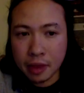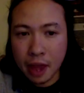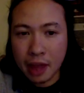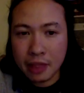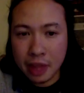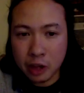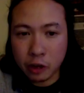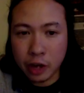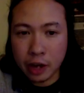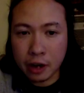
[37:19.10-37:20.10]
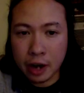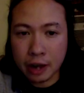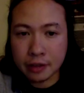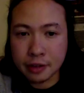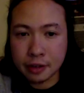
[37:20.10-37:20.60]
and then you'll get your
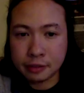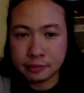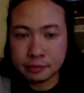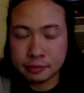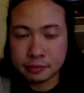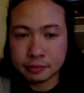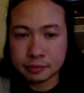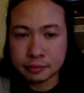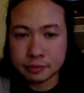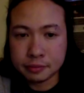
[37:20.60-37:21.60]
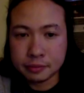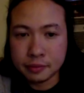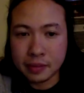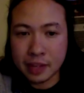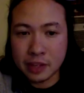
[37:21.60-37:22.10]
answer.
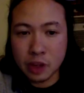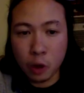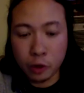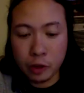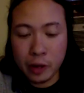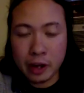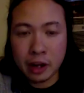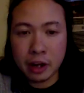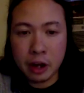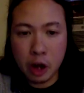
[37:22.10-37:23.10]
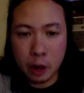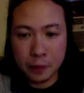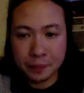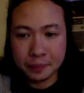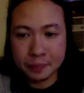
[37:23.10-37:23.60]
That's the only way you're going to know.
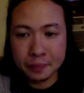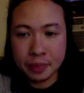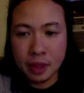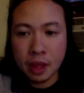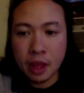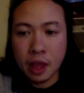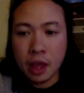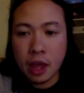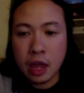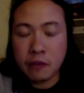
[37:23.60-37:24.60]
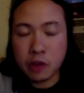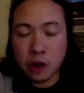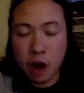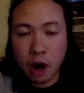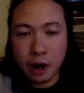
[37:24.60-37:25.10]
If
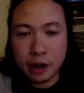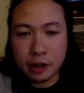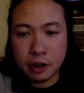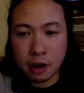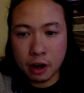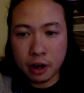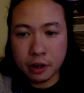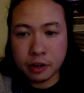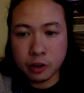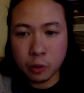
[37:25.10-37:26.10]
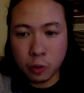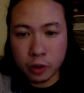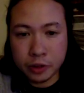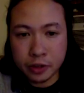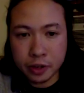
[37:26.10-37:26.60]
you're hard in your heart
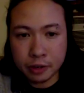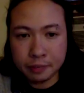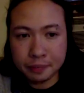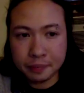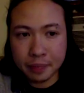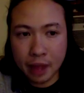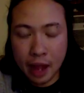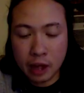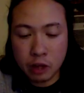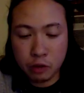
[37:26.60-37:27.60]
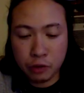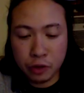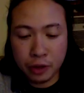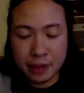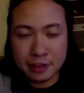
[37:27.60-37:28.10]
towards her, and you
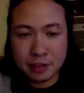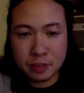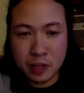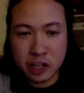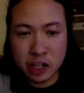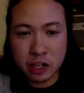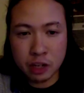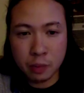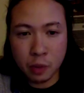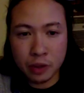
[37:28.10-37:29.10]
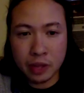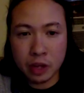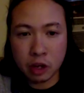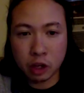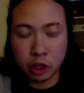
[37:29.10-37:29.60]
feel that suspicion to the point that
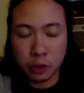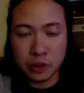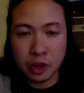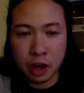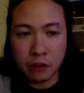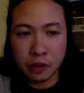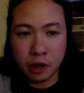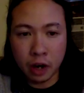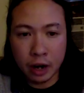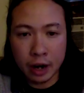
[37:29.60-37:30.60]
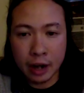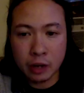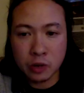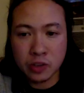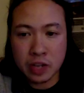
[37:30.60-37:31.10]
you're closing off your heart and
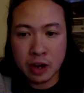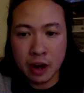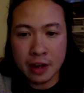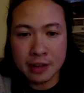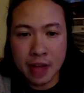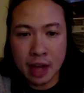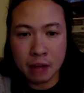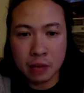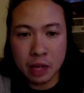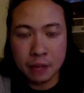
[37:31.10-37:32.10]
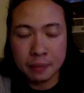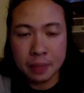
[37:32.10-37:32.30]
you see her as the enemy,